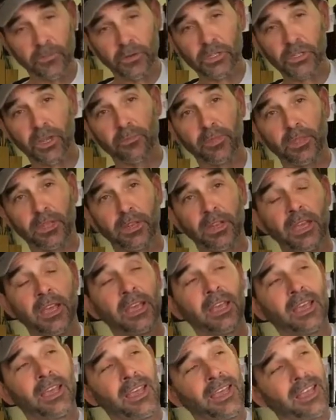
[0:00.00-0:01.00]
for something
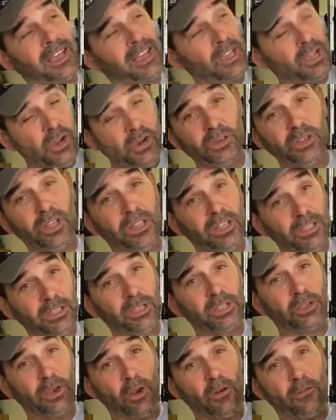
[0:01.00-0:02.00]
usually
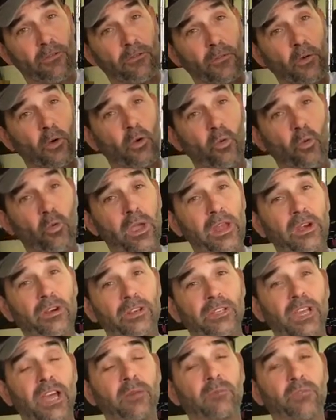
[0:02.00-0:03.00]
this is our full
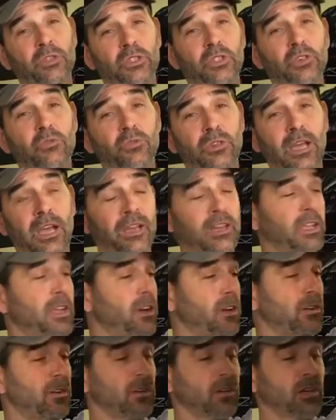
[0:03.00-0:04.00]
winter type suit down
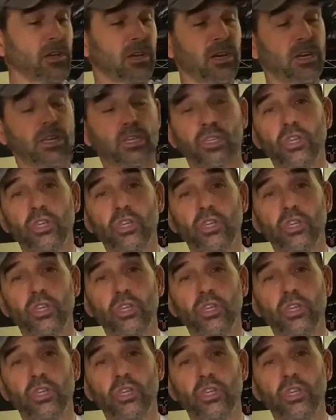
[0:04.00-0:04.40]
here. You're looking at a